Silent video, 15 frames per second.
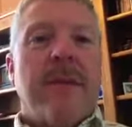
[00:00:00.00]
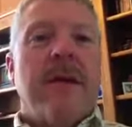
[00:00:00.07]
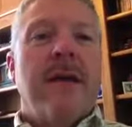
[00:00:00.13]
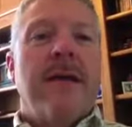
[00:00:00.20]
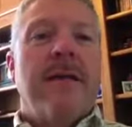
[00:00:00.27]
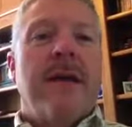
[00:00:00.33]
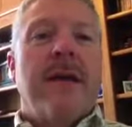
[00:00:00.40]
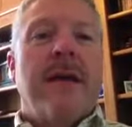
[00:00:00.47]

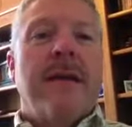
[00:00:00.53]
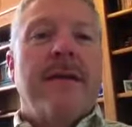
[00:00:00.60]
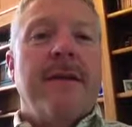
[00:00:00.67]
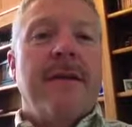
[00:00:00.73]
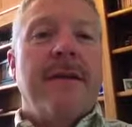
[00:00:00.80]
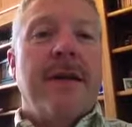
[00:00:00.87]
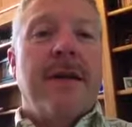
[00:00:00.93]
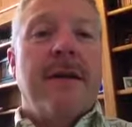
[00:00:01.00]
And then on the
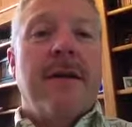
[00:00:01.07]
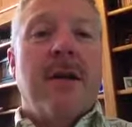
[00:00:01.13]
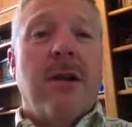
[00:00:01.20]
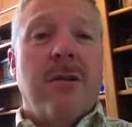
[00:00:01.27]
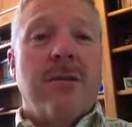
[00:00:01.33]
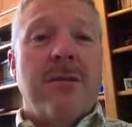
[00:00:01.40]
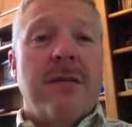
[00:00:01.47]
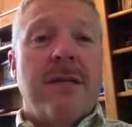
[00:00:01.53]
day of
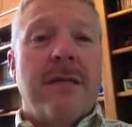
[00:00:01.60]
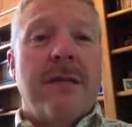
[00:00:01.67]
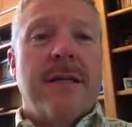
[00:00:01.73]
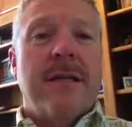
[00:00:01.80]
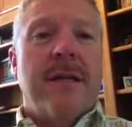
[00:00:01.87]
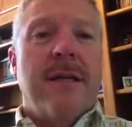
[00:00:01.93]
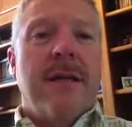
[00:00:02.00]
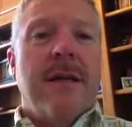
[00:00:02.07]
closing,
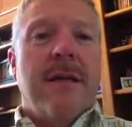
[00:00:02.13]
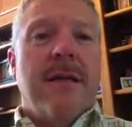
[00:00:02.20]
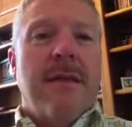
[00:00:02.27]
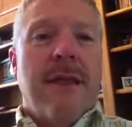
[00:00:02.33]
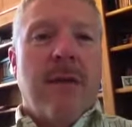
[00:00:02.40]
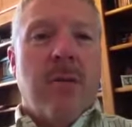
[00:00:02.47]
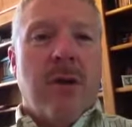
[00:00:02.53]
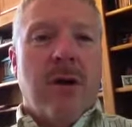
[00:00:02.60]

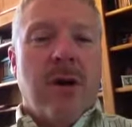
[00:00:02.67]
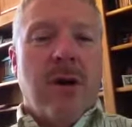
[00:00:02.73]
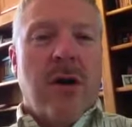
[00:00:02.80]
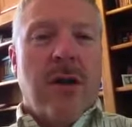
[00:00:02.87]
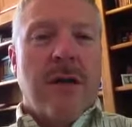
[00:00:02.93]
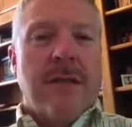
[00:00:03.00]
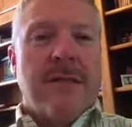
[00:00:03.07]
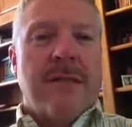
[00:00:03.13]
they will
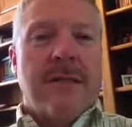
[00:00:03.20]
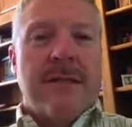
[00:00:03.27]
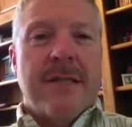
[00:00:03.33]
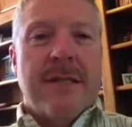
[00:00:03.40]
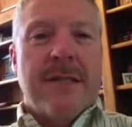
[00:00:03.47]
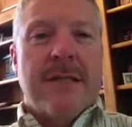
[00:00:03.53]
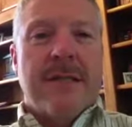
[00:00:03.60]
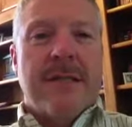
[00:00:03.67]
call us to
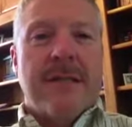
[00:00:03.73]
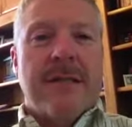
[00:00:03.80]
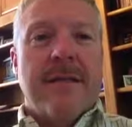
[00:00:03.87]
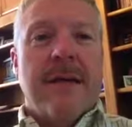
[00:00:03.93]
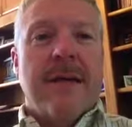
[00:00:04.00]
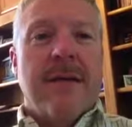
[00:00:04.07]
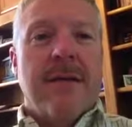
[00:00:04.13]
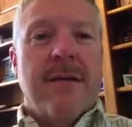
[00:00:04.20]
say that the
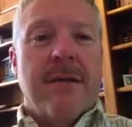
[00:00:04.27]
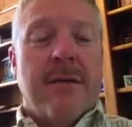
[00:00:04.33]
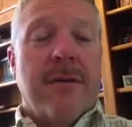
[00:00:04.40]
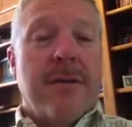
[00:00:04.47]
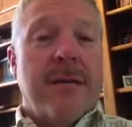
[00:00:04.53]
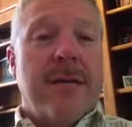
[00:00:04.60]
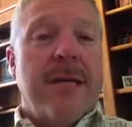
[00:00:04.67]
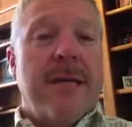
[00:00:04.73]
title,
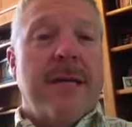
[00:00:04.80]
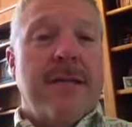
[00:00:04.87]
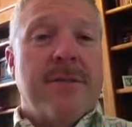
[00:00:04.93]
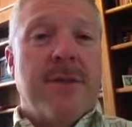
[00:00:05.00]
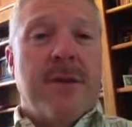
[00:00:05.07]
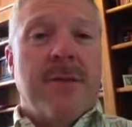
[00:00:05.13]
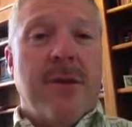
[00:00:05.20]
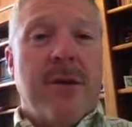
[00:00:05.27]
the deed has
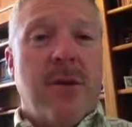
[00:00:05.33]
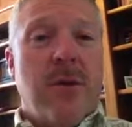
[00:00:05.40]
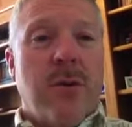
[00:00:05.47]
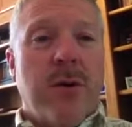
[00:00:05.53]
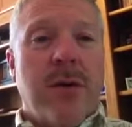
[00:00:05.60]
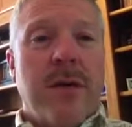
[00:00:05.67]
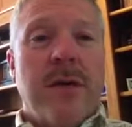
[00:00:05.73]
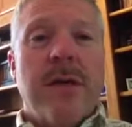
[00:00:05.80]
been
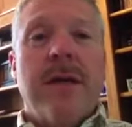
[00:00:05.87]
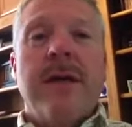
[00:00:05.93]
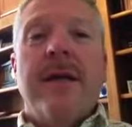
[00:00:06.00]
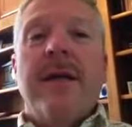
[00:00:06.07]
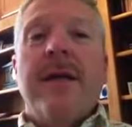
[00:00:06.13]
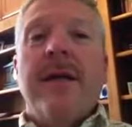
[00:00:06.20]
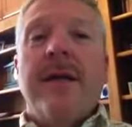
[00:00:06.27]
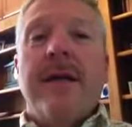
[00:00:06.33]
recorded
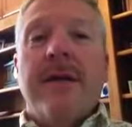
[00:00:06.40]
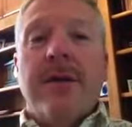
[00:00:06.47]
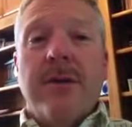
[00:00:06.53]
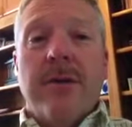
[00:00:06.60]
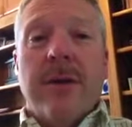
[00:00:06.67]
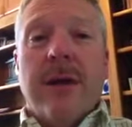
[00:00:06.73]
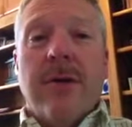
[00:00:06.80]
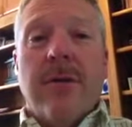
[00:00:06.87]
and
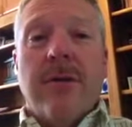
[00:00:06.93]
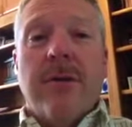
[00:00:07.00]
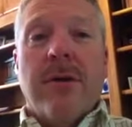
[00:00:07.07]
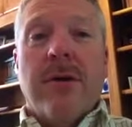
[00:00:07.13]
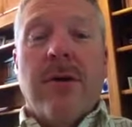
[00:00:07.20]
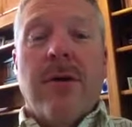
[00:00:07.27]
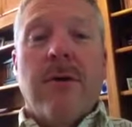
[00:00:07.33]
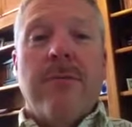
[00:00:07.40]
you now own the
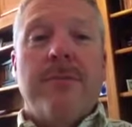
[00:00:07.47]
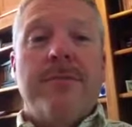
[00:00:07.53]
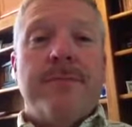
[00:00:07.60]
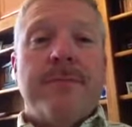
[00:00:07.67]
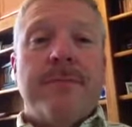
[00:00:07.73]
home.